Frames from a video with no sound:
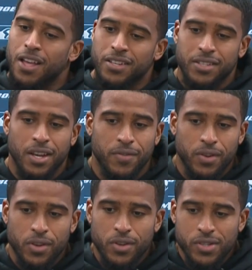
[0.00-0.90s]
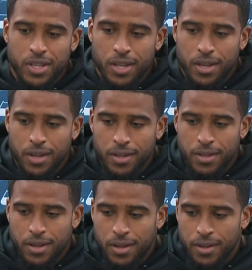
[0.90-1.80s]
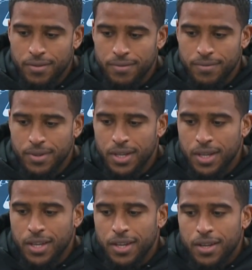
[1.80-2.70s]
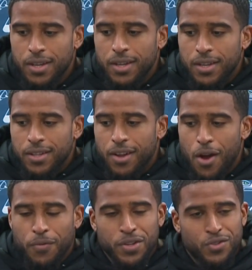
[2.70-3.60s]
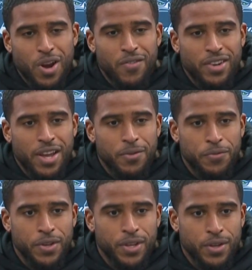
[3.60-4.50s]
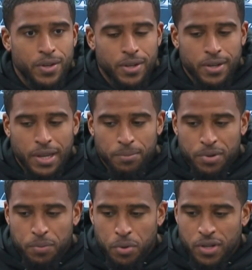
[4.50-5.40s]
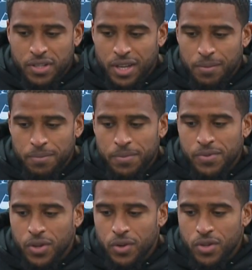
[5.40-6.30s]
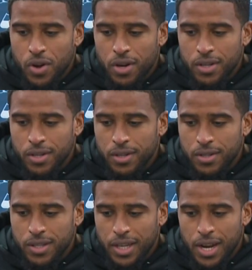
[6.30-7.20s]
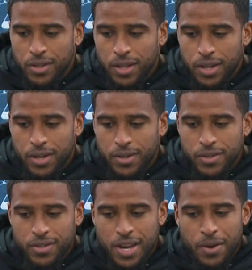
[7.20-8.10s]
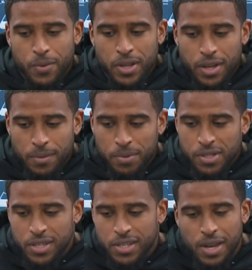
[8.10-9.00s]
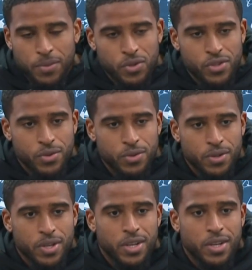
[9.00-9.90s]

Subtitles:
It's tough. You know, you see the offense driving down the field and put points up, and so it's hard to get out there. It's not really a position I'm used to,